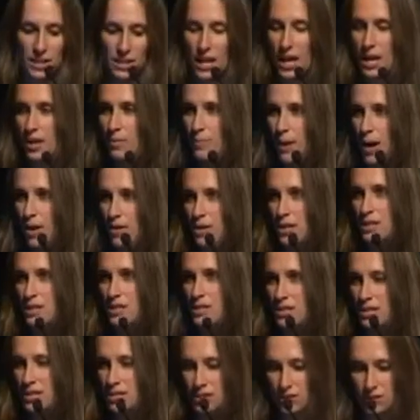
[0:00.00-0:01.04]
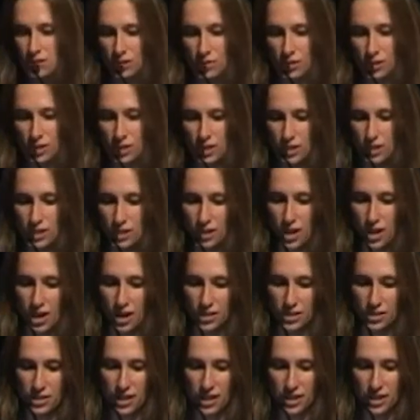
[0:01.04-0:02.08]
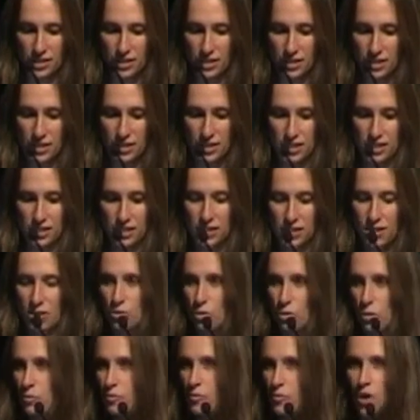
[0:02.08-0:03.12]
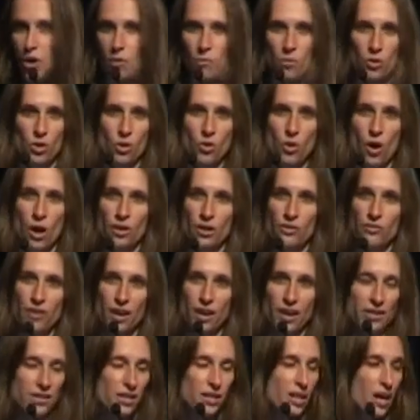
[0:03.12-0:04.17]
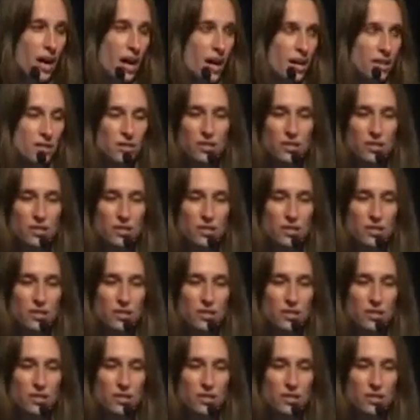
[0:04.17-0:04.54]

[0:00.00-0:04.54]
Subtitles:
today about India's unique context. This is a group far more qualified than I